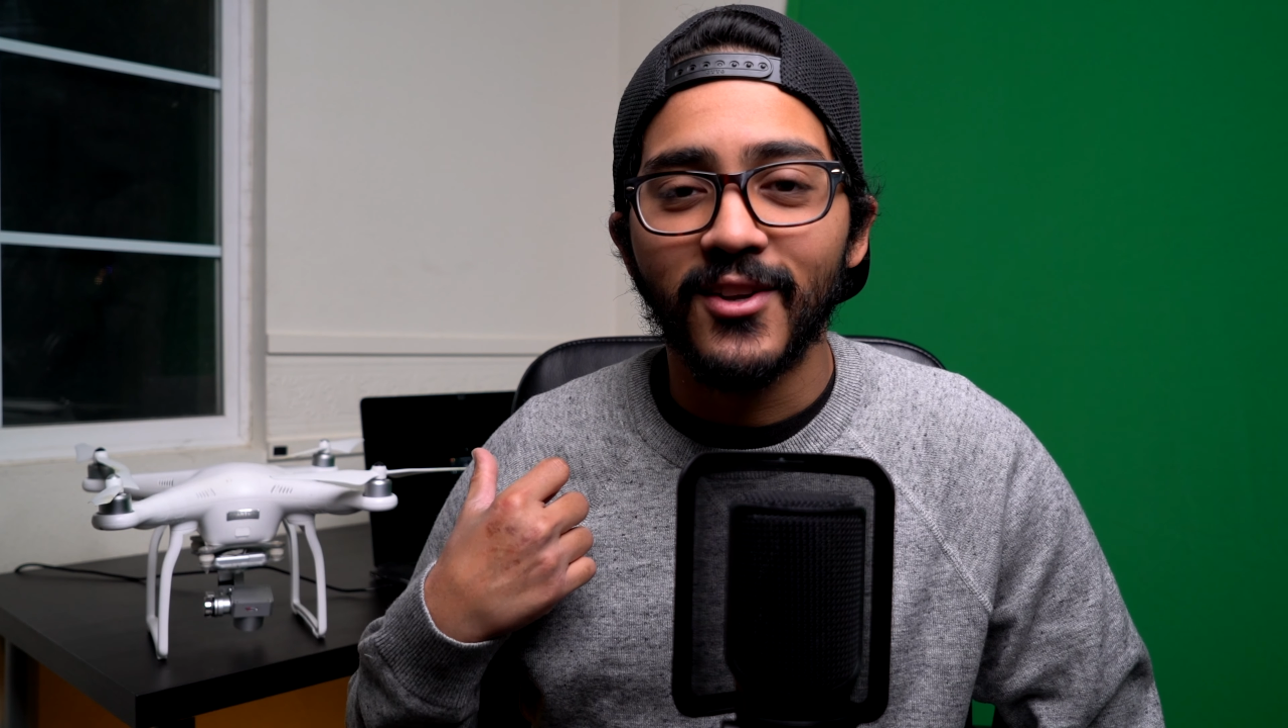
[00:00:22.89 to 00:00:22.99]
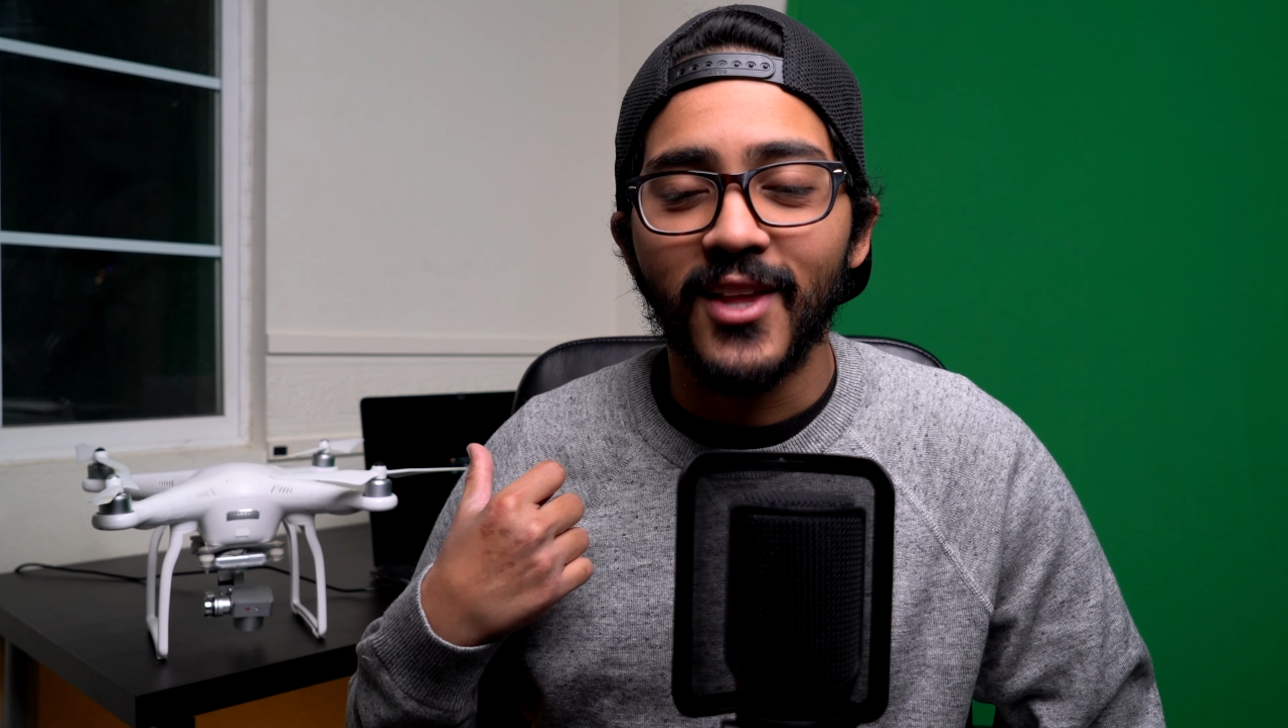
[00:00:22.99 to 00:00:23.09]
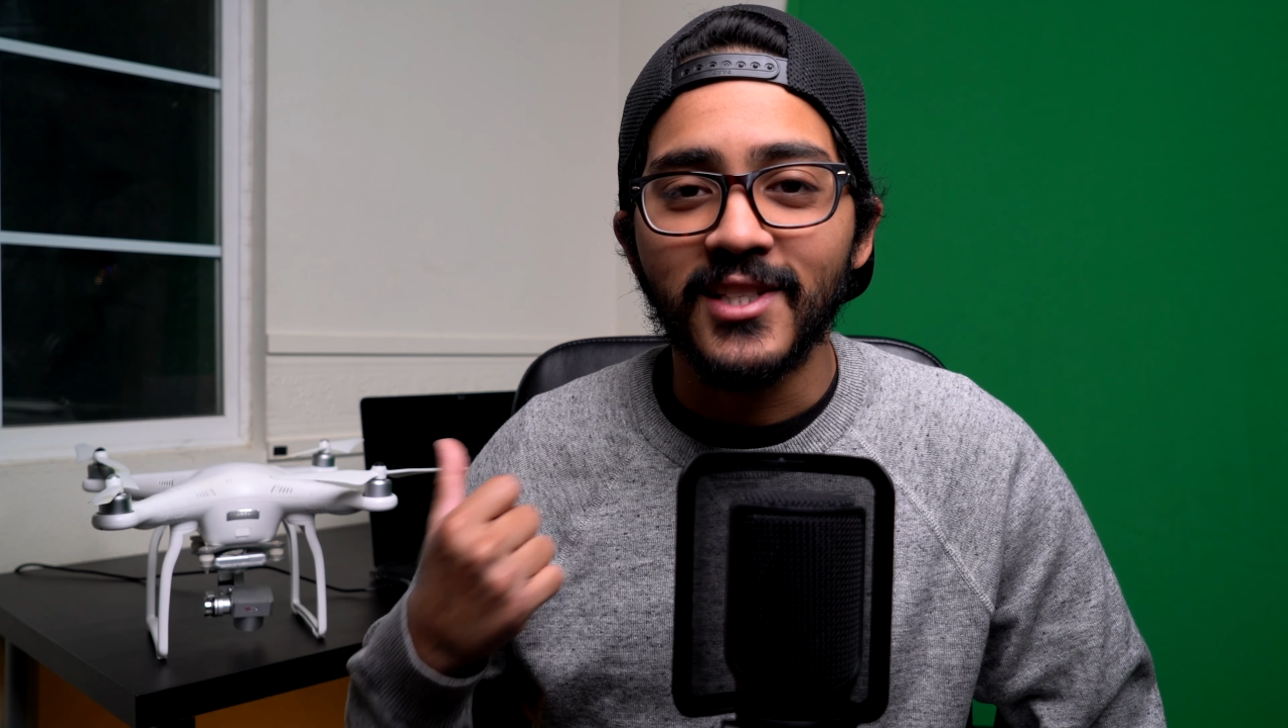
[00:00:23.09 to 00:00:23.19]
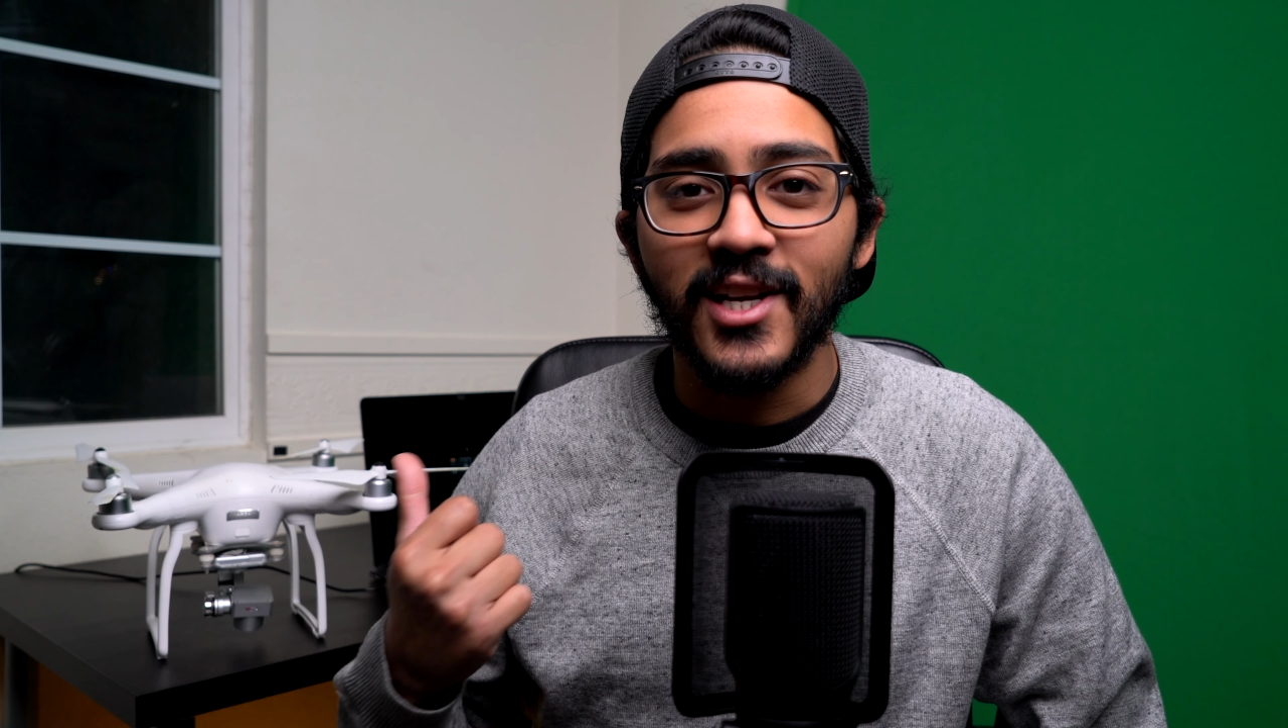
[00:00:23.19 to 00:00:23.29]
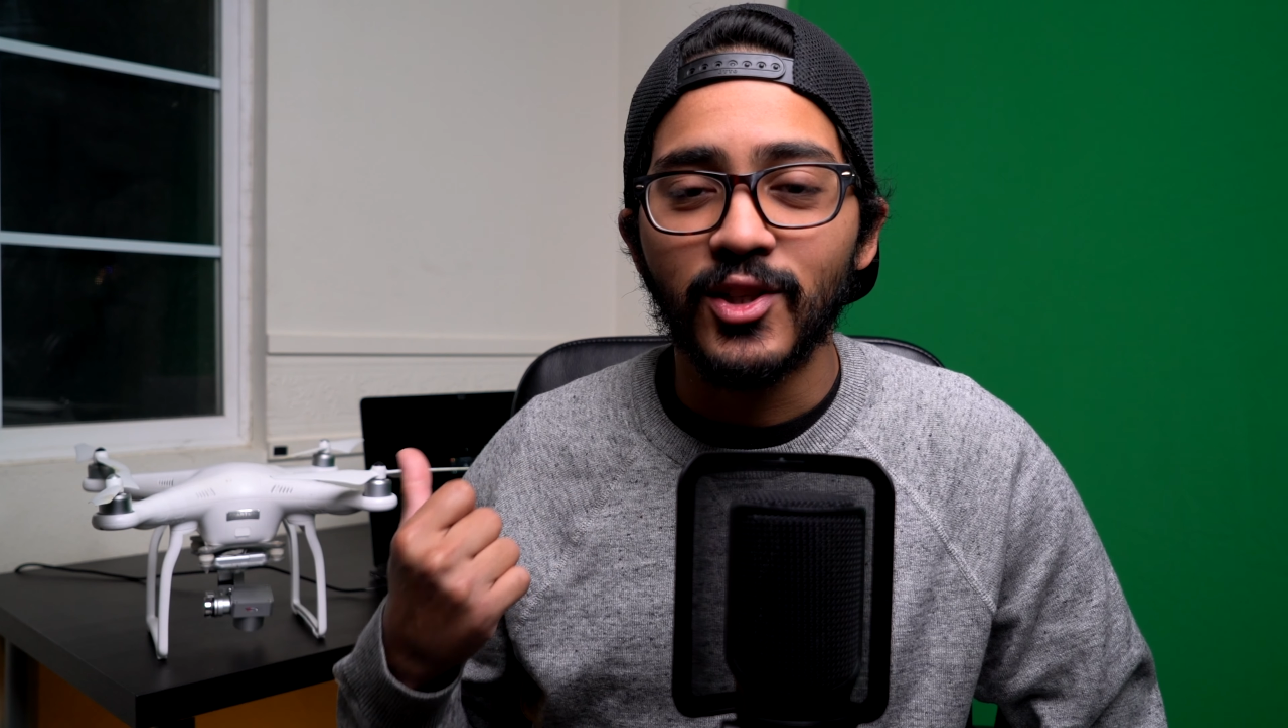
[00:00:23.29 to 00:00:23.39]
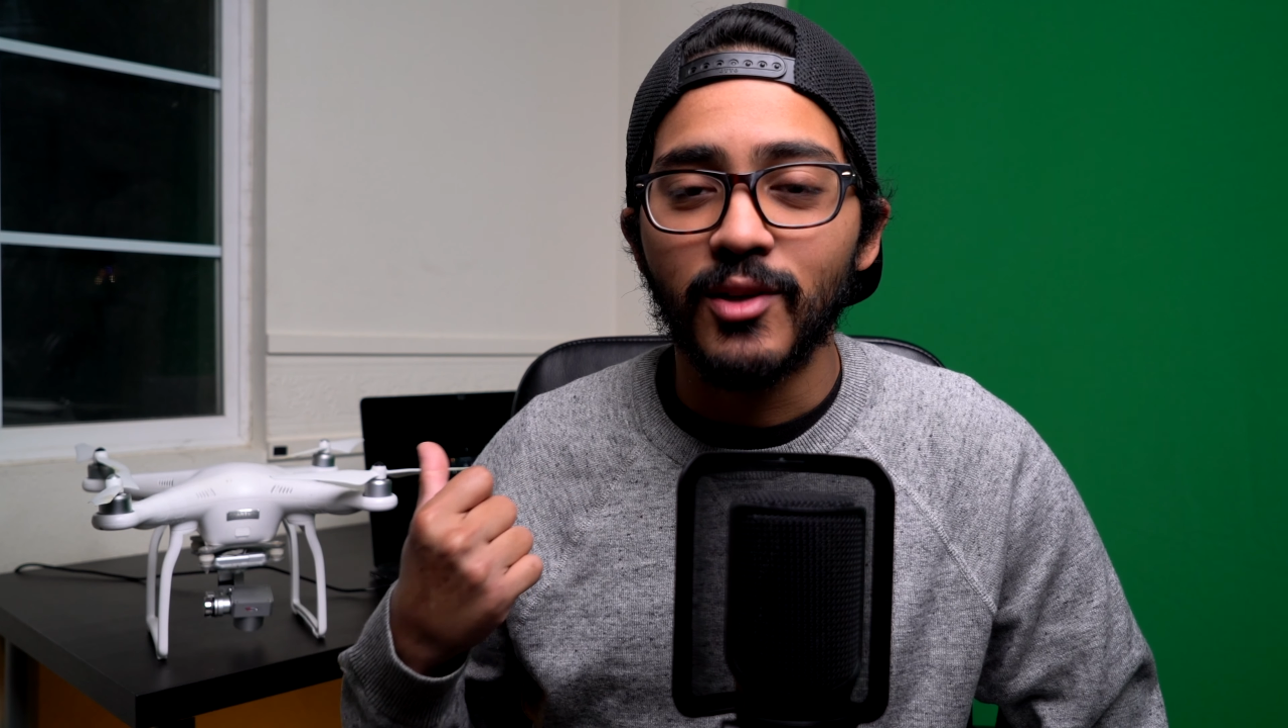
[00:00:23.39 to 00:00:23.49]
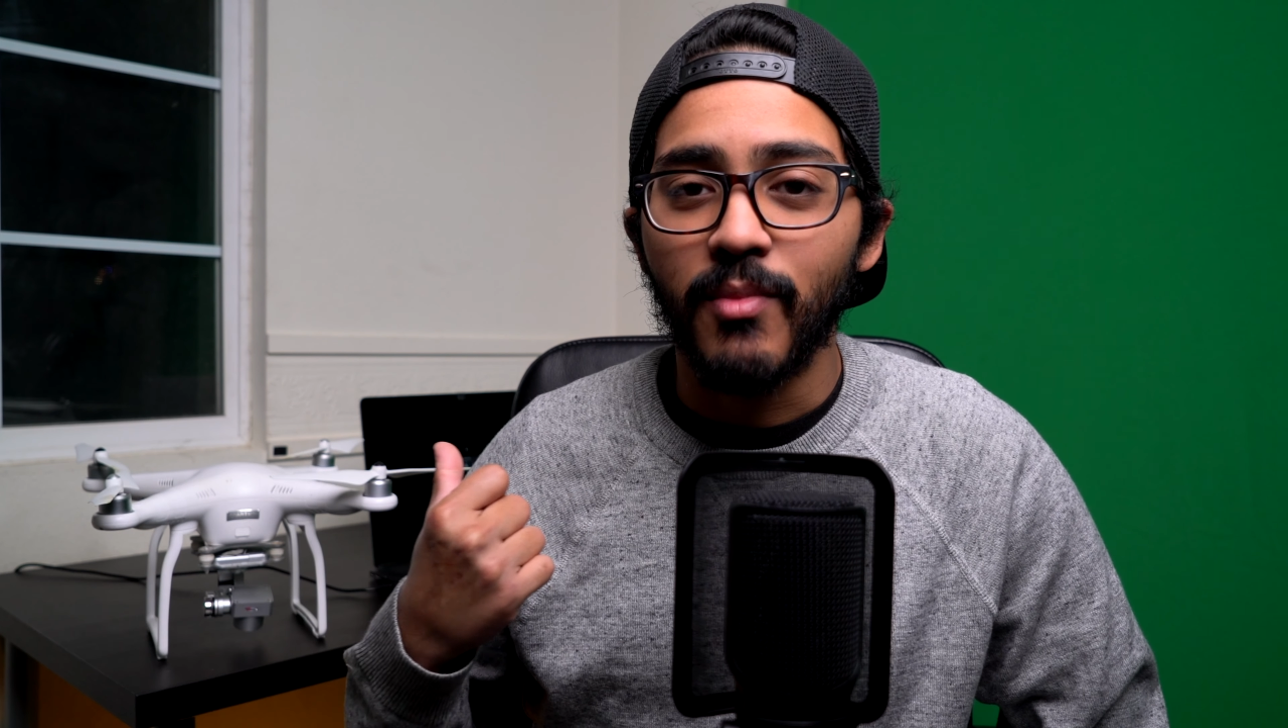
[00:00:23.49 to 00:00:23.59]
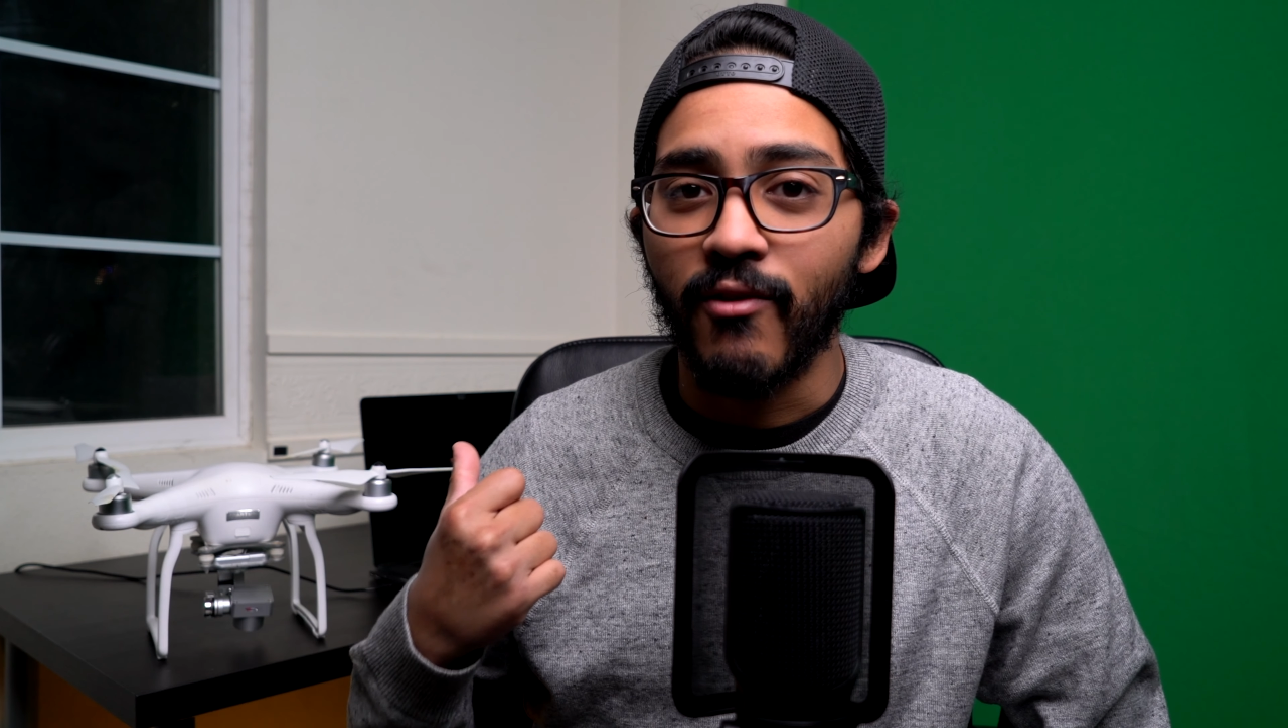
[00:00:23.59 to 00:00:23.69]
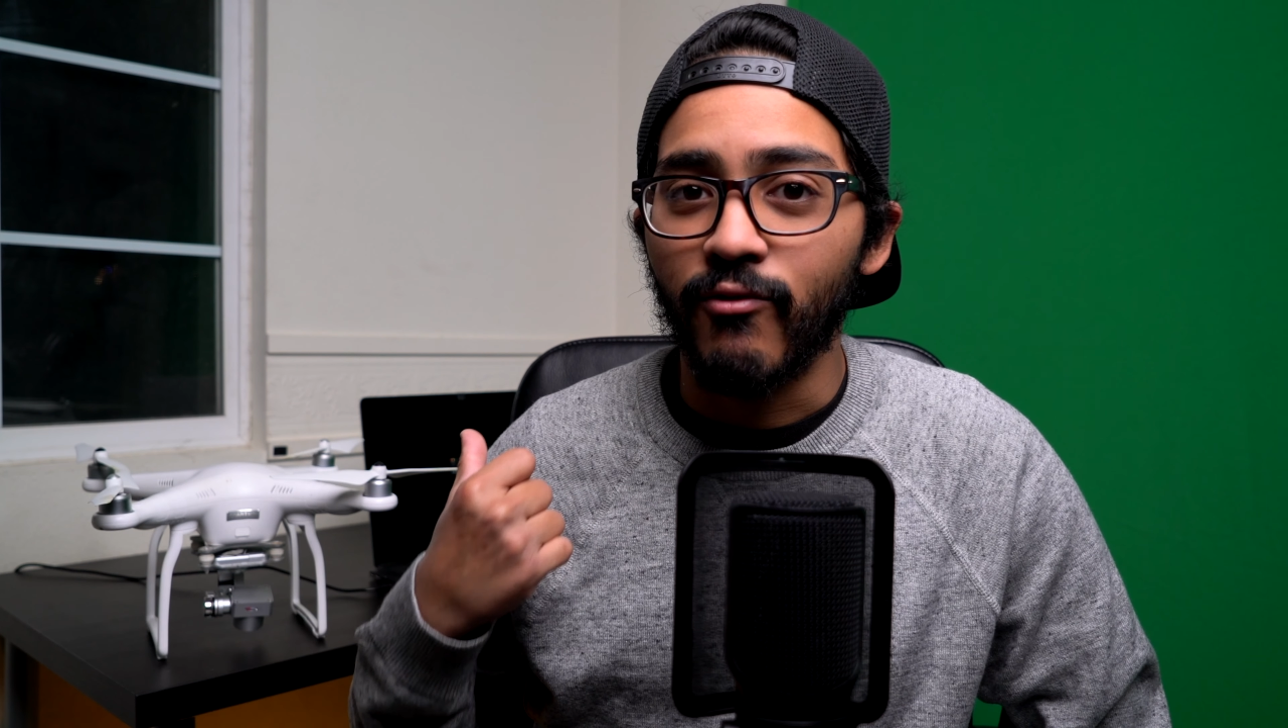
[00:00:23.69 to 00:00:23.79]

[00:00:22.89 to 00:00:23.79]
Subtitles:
that's actually my